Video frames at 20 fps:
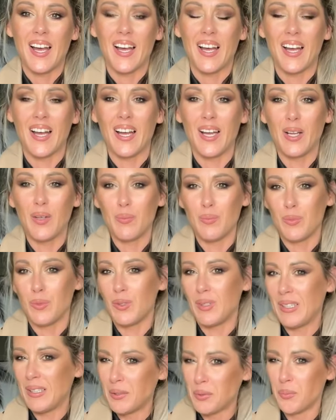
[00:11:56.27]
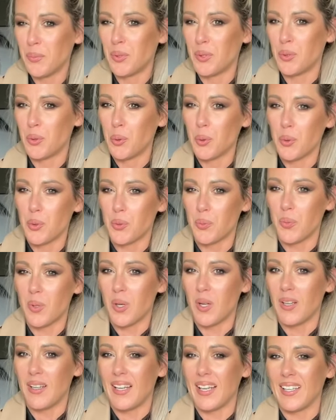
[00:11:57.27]
a little bit too
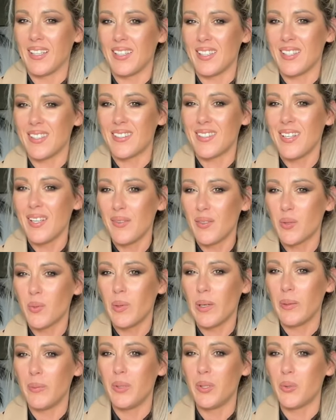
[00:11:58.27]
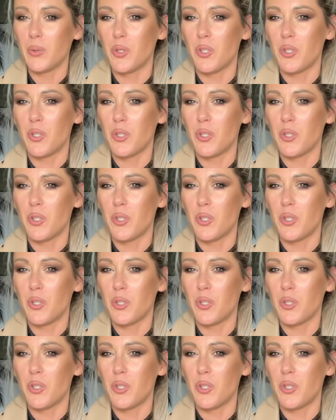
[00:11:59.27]
small, like the sleeves will be too